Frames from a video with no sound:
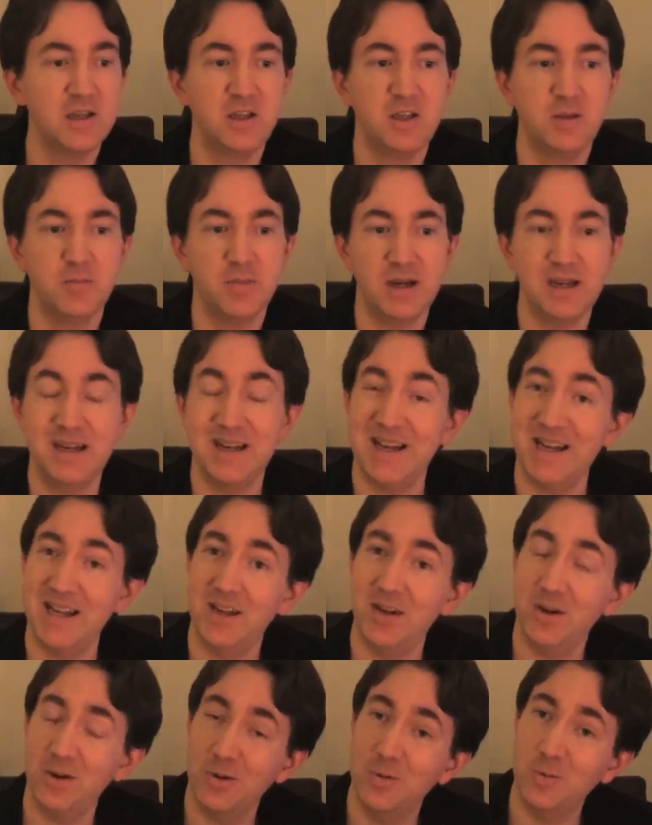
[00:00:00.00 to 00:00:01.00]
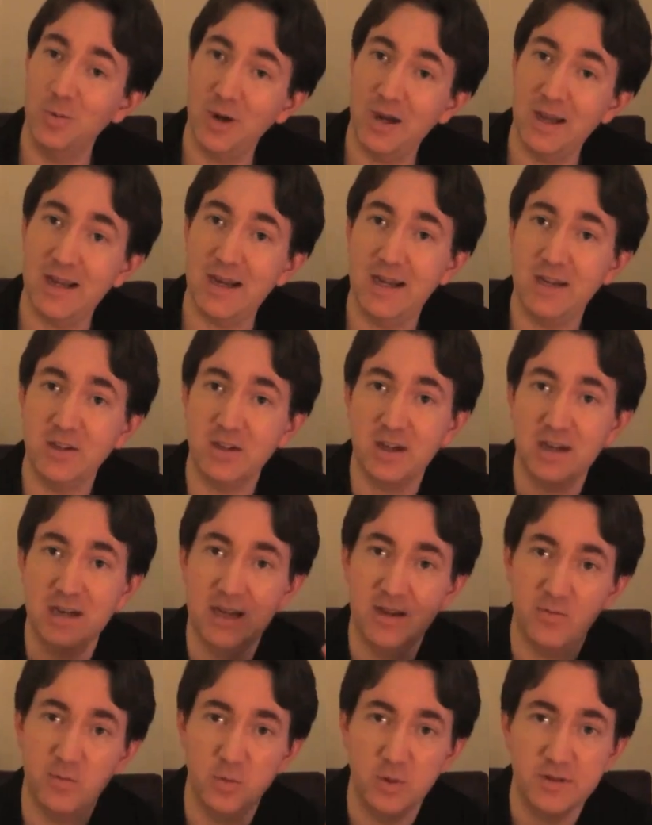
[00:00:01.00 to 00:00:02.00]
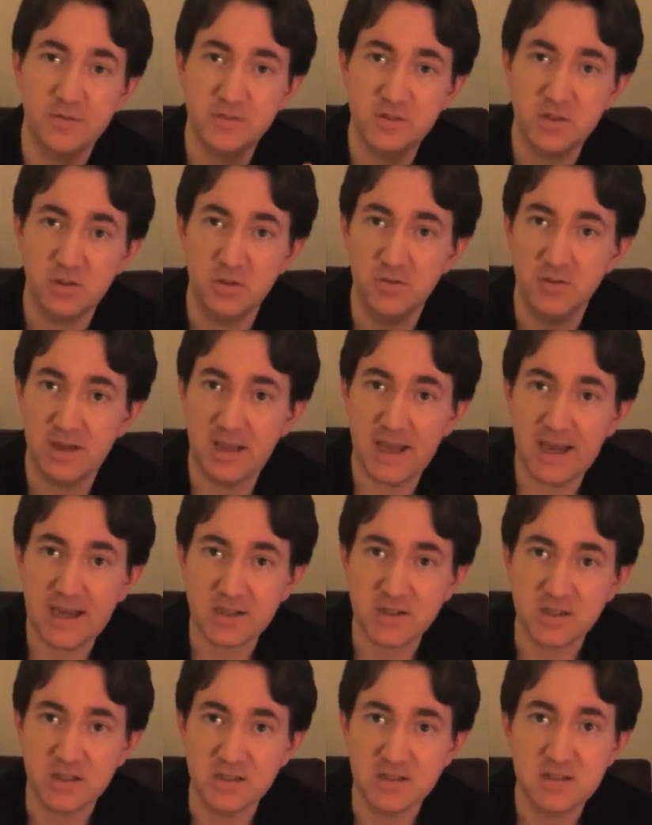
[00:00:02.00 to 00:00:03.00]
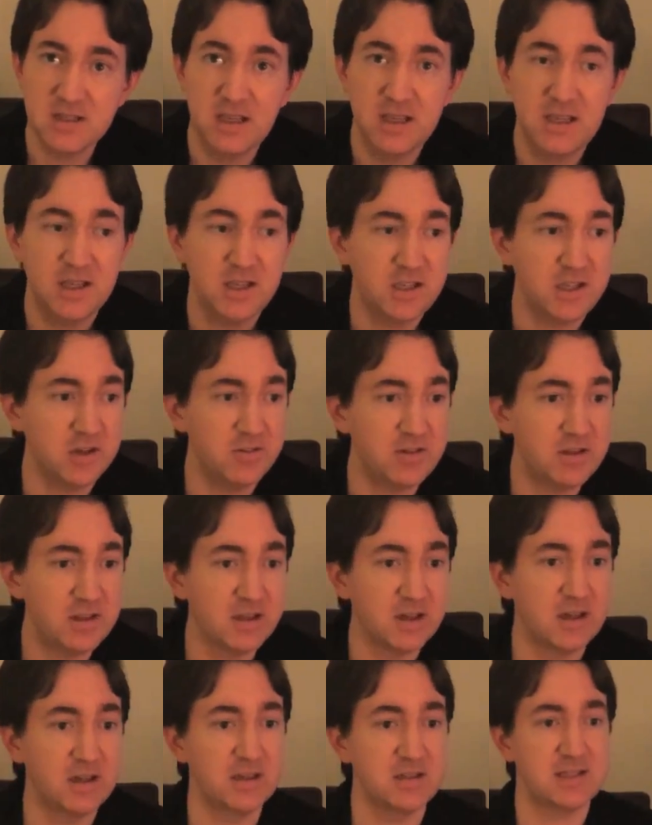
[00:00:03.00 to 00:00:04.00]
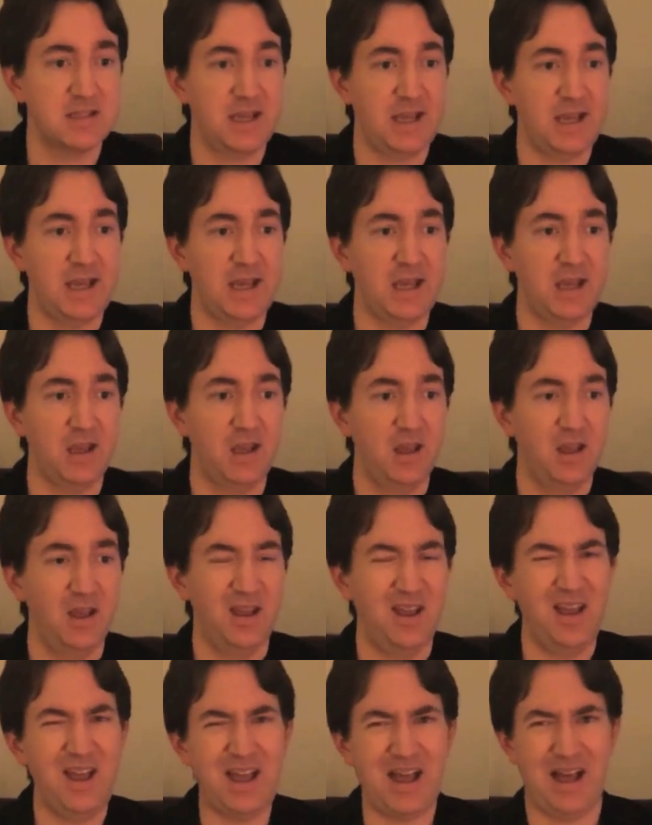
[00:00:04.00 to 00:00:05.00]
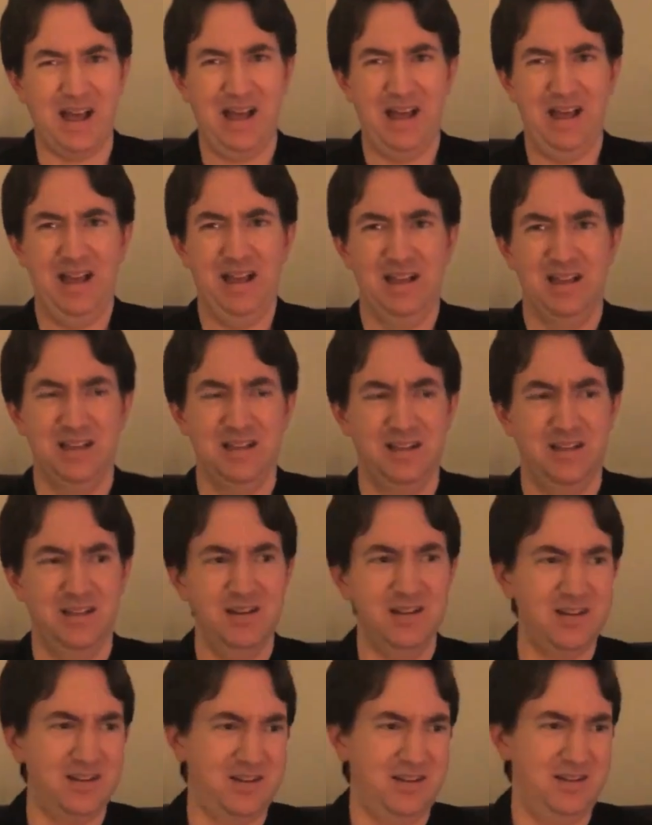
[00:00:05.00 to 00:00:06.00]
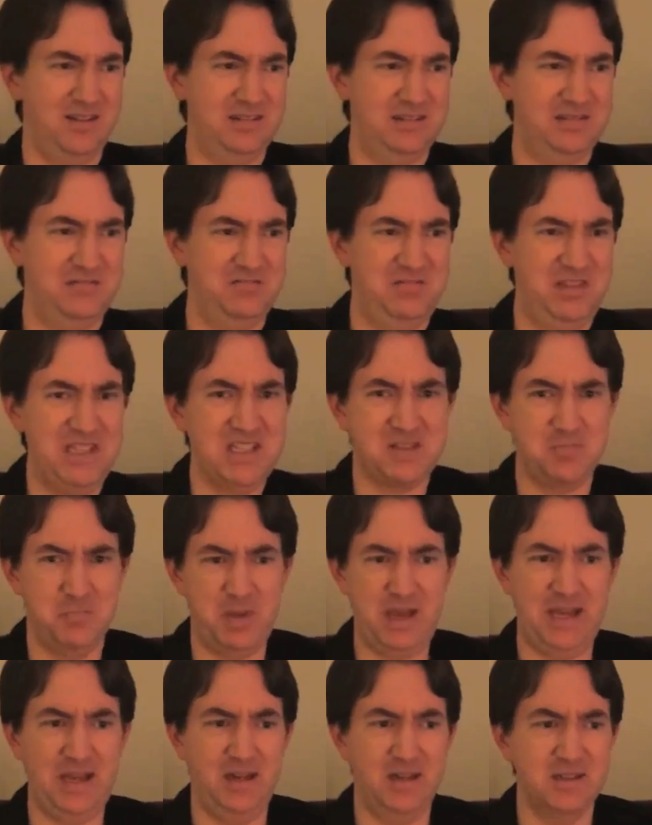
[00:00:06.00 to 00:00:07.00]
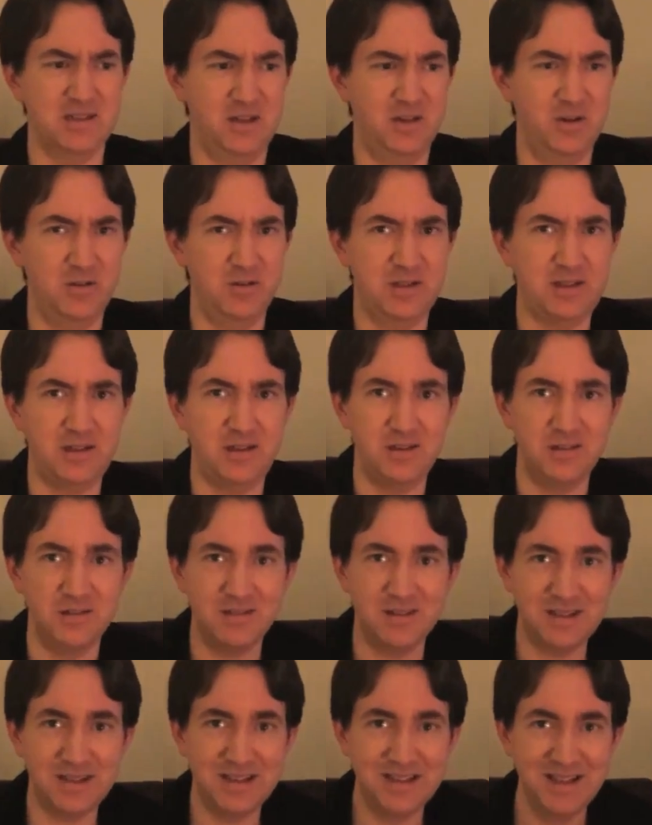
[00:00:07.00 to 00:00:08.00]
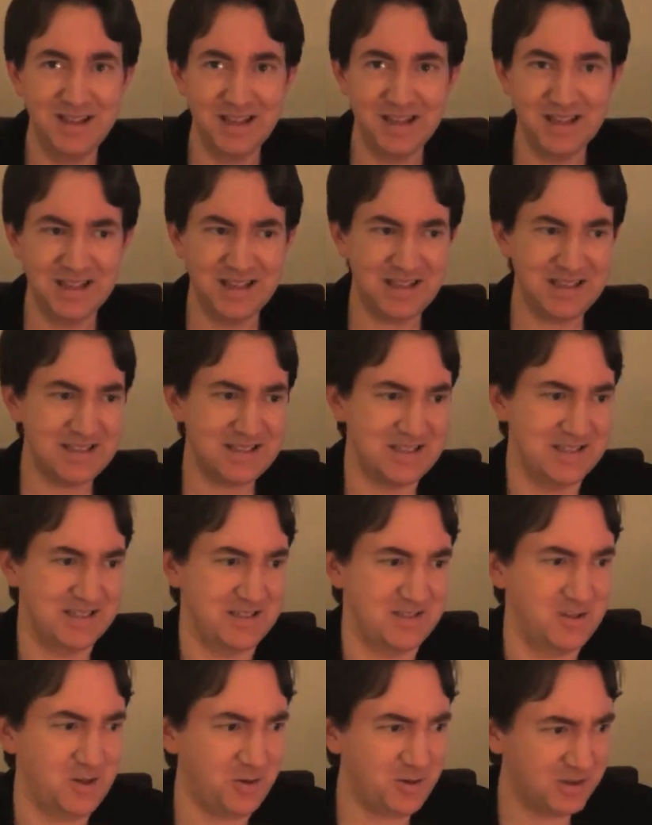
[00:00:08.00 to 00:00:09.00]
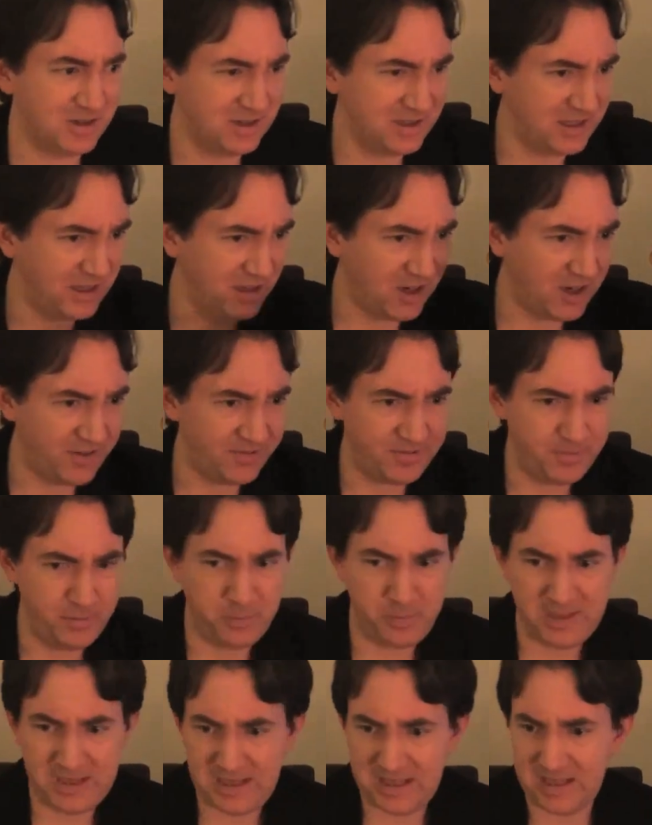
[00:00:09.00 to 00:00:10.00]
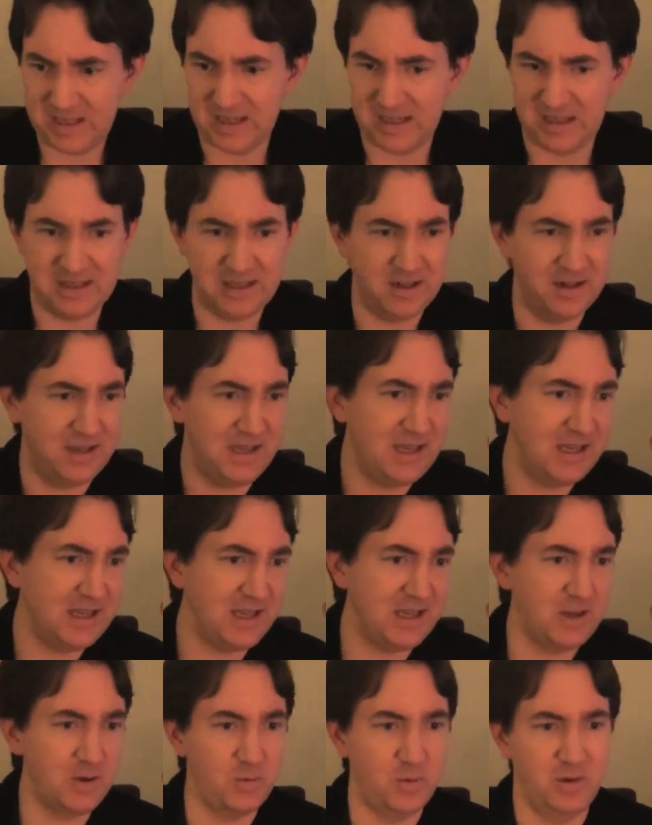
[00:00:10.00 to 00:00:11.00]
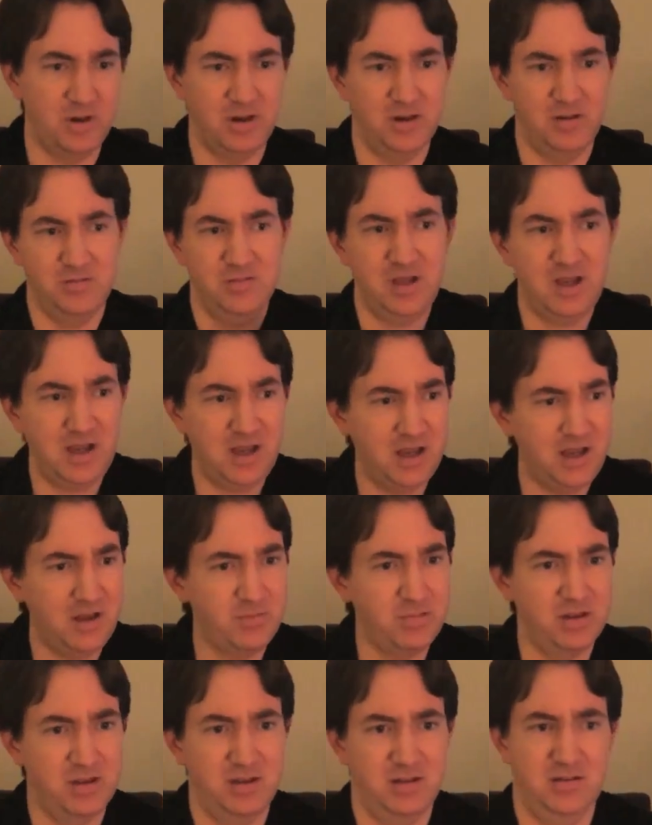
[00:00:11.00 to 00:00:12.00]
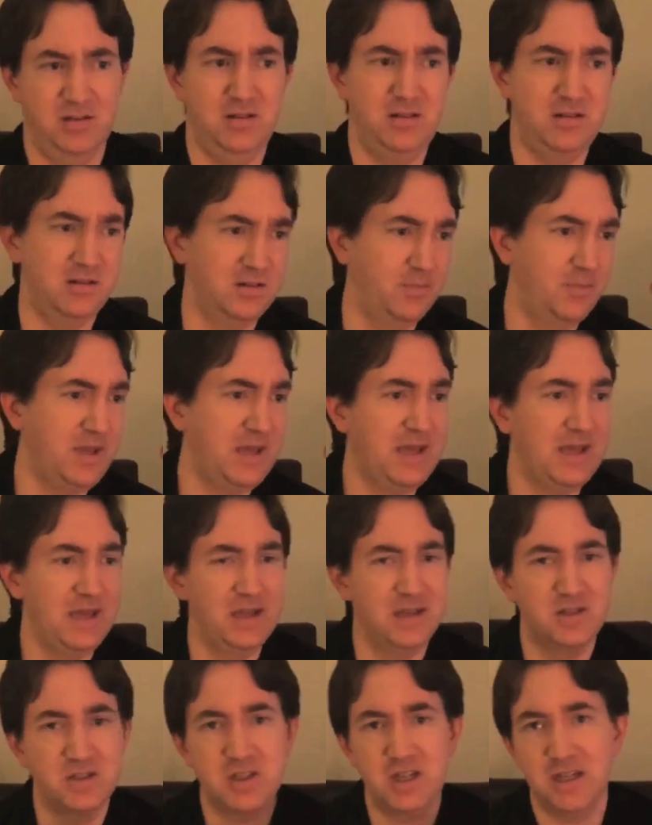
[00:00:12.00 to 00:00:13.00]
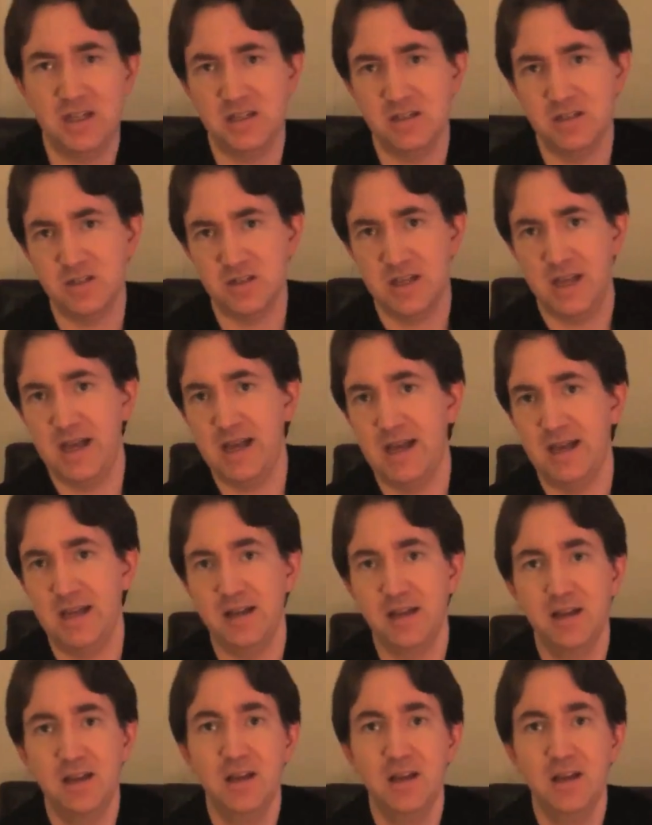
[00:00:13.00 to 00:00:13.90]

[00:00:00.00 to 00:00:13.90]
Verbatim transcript: You might not know what, and you're going to have one of two reactions you're either going to say, ugh, ugh, this band doesn't know what they're doing. This is totally off beat and they're hitting blah, blah, blah. Oh man, change that.